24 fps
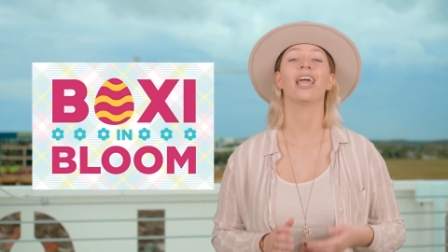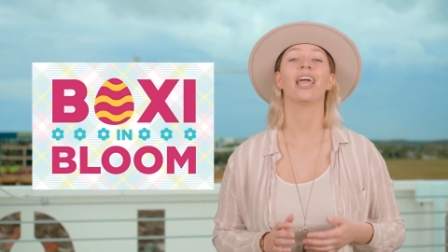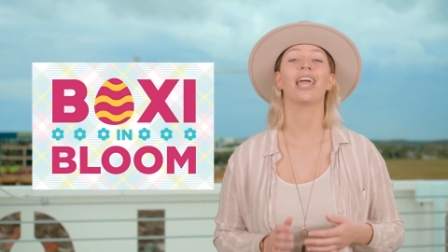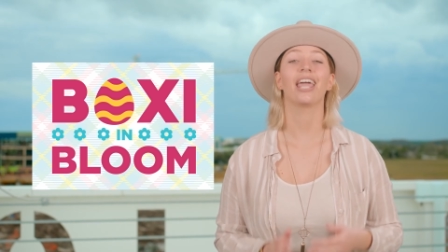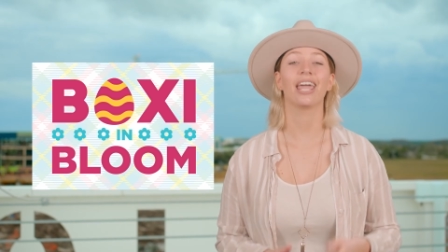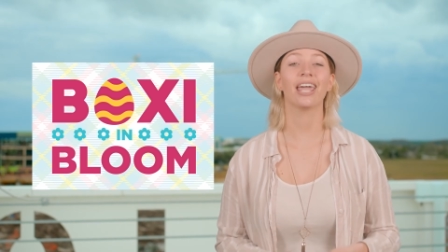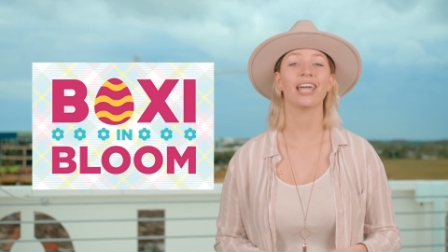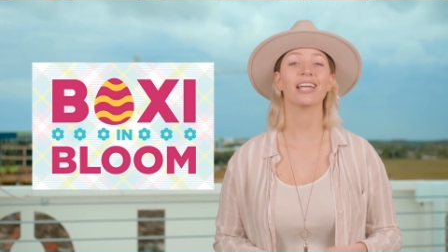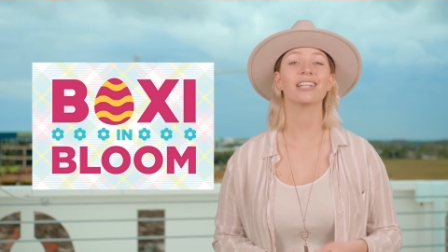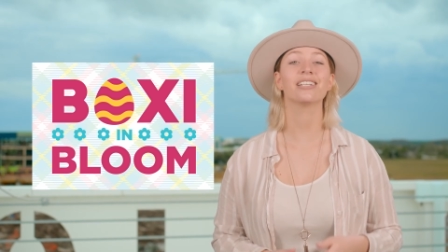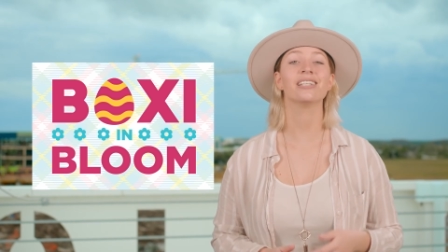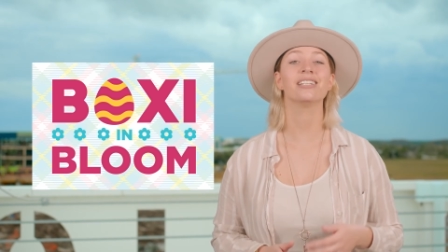
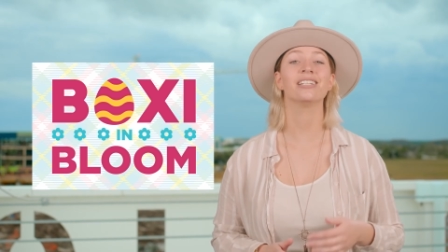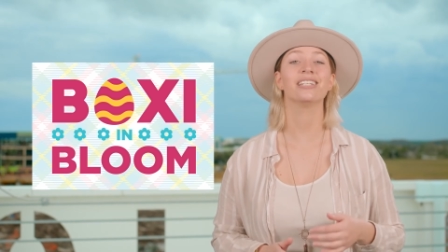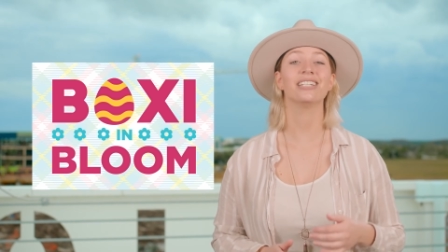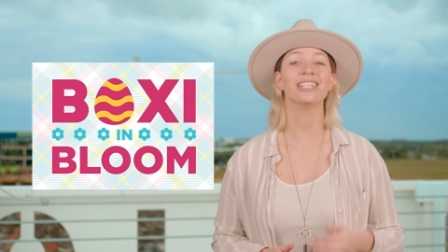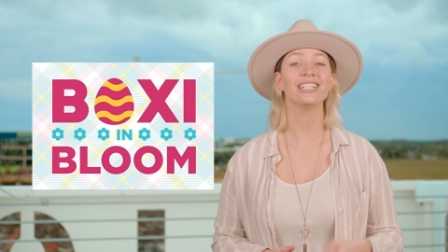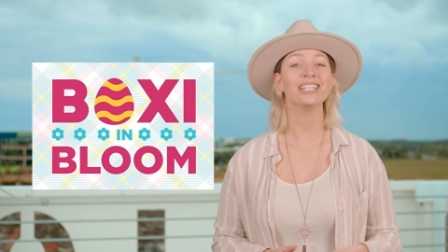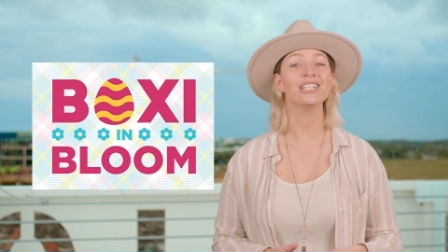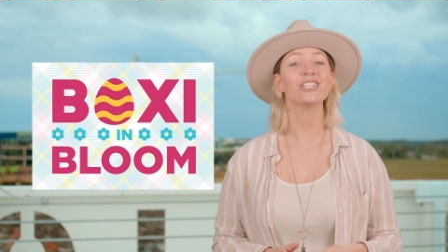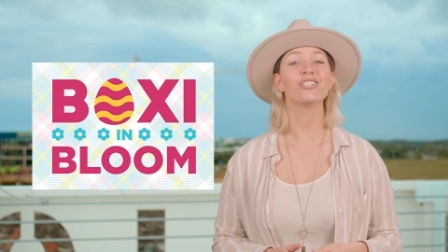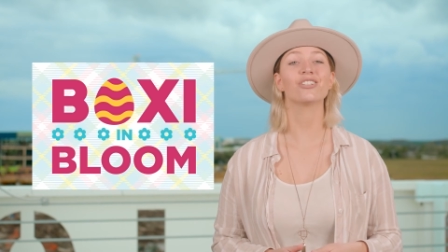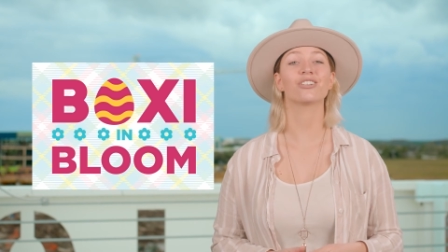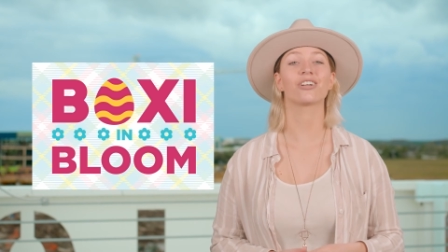and an
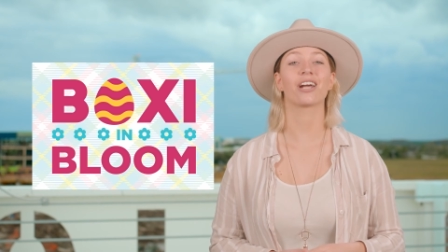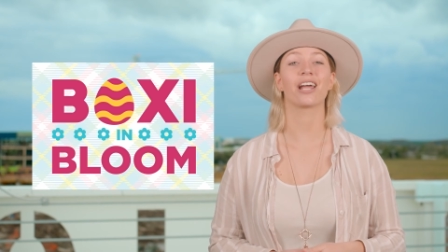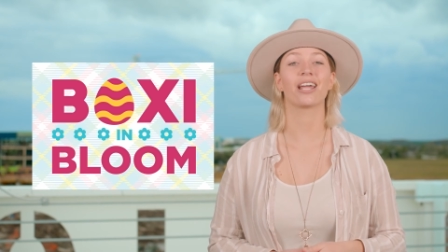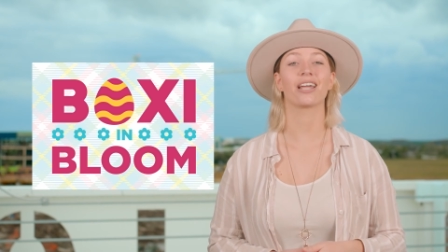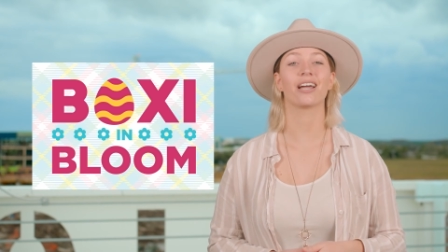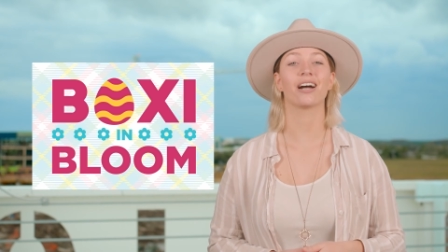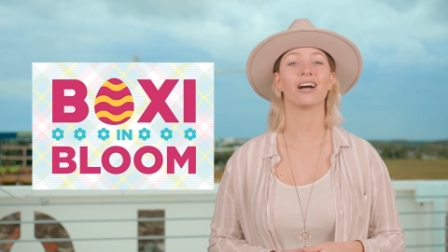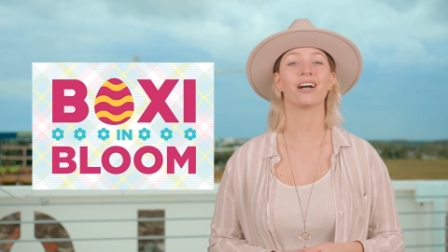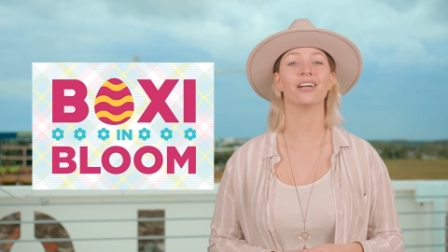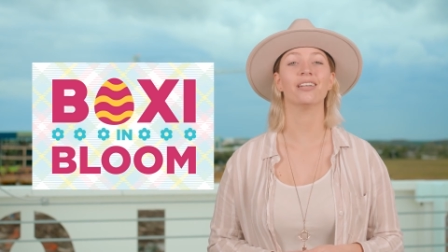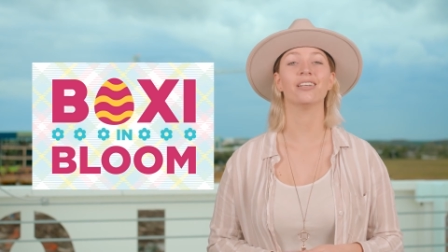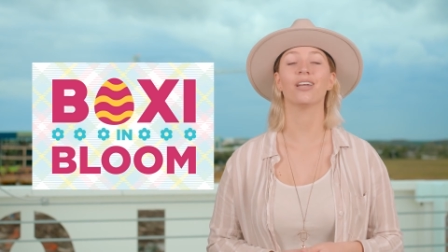Easter egg
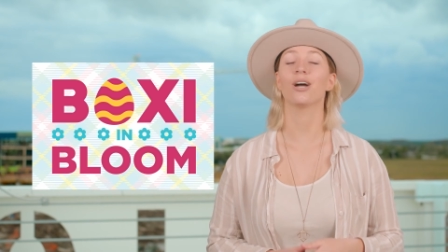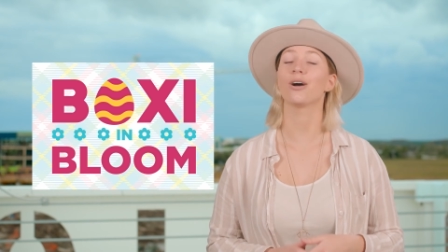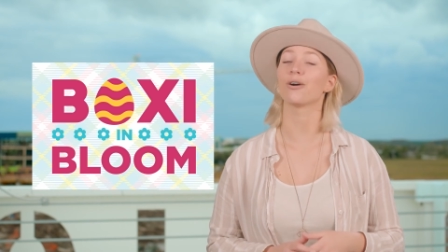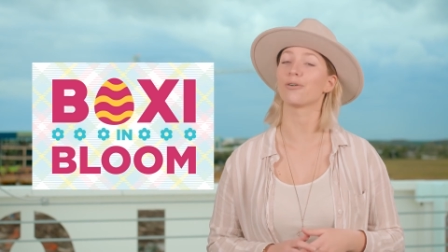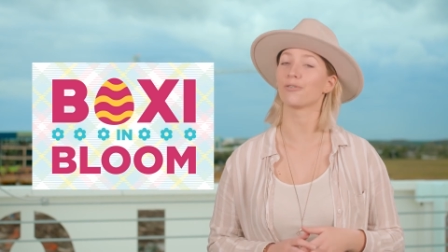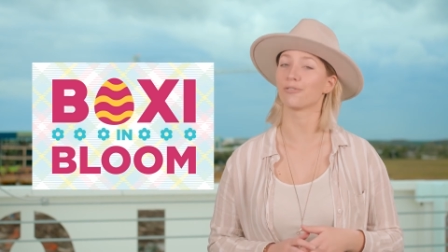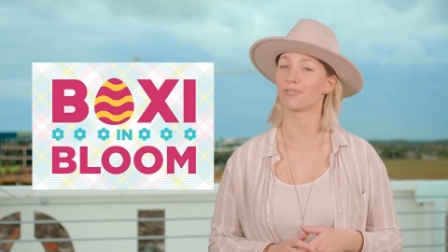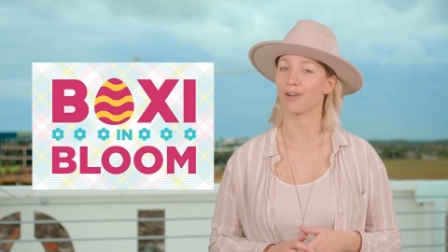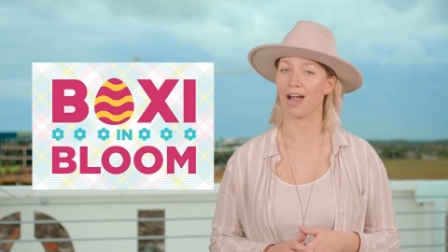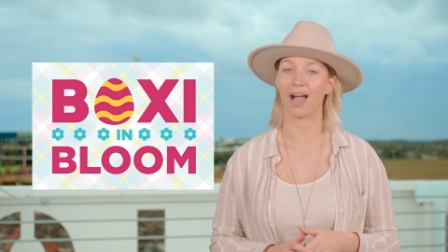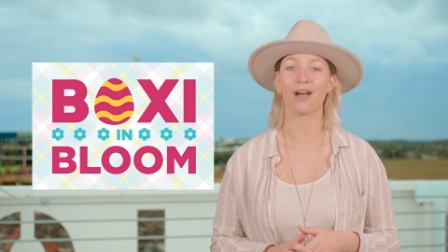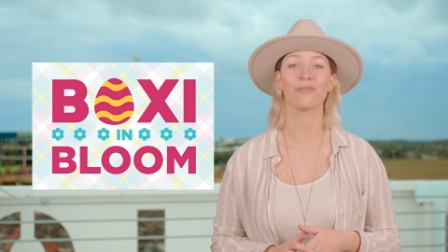hunt
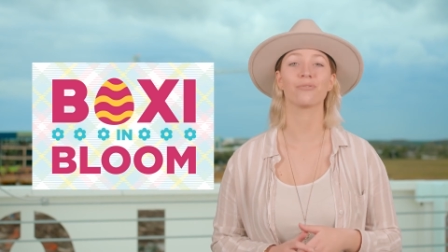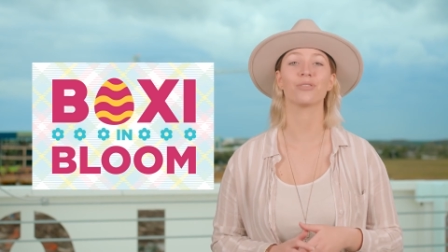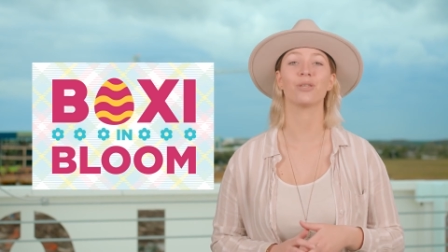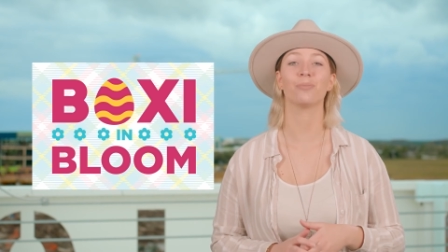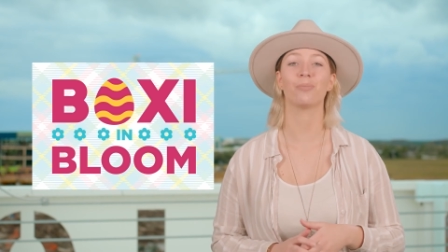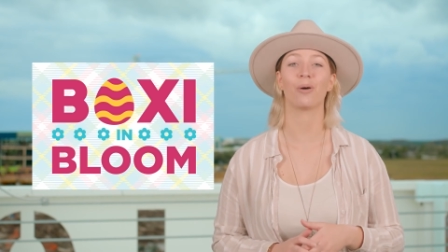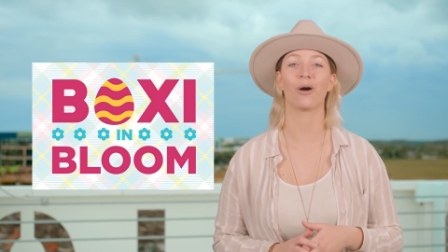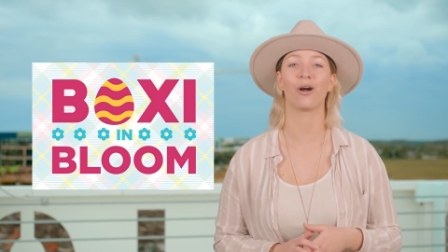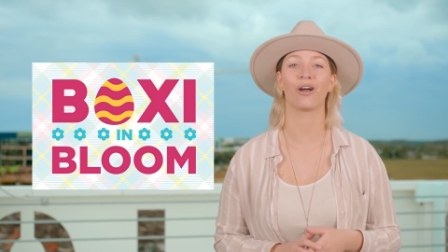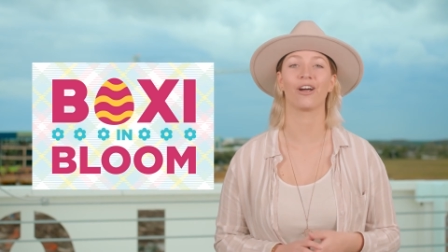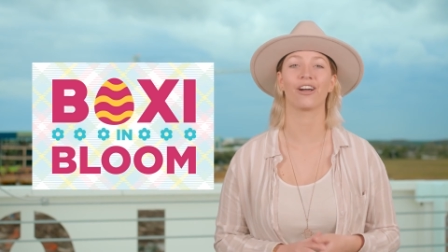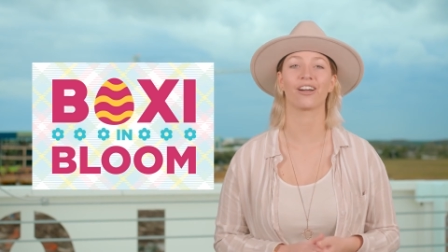around the
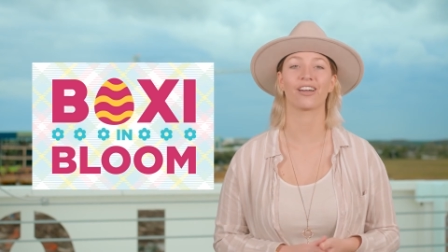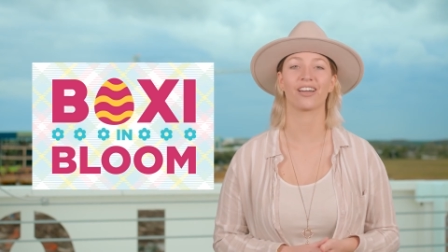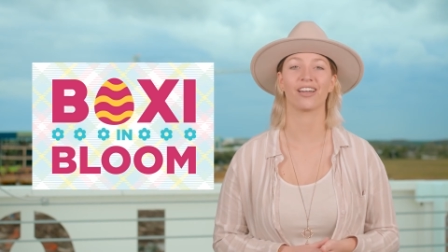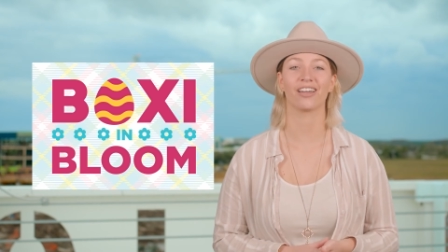park.